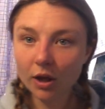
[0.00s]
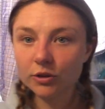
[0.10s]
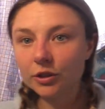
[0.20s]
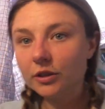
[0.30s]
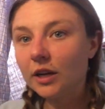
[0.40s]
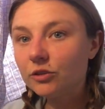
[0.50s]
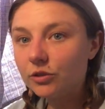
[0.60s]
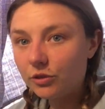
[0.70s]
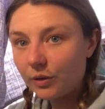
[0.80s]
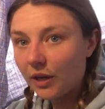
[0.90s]
So you're not
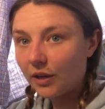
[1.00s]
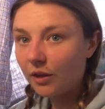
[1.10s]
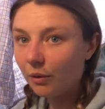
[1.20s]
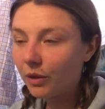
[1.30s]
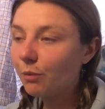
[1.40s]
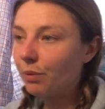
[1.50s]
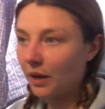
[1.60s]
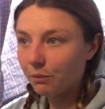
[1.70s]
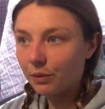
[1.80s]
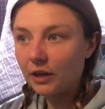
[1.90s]
just going in there with a
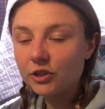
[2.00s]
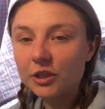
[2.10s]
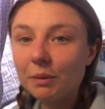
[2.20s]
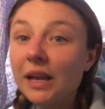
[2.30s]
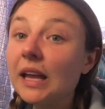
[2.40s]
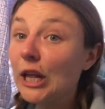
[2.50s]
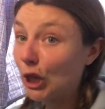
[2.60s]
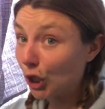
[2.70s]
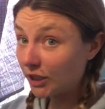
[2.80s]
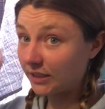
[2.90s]
paintbrush and making it
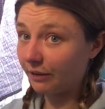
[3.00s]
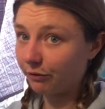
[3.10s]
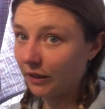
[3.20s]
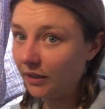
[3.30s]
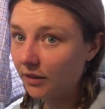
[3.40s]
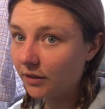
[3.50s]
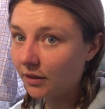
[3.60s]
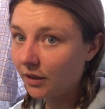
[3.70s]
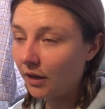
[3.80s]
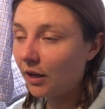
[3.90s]
look different.
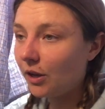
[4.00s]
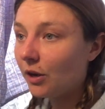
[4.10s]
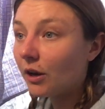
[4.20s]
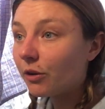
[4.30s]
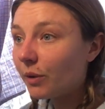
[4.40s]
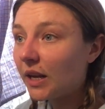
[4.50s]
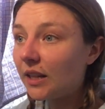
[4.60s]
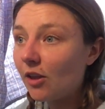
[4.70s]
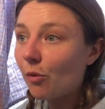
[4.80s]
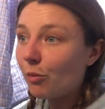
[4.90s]
You're not going in
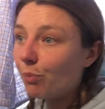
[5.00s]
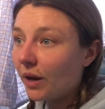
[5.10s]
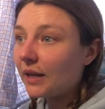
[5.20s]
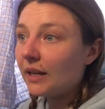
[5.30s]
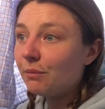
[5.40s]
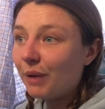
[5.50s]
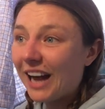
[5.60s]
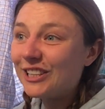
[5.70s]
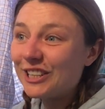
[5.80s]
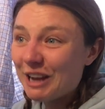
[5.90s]
there with putty and
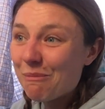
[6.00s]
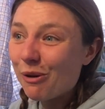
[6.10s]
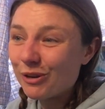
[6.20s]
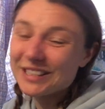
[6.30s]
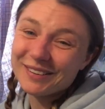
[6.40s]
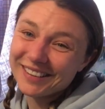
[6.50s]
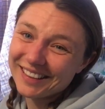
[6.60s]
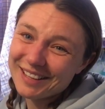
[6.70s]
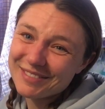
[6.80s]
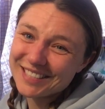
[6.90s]
patching up holes. I really
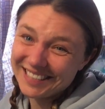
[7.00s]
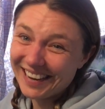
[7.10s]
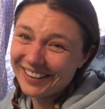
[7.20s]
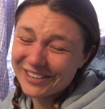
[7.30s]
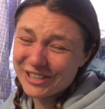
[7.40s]
love this analogy.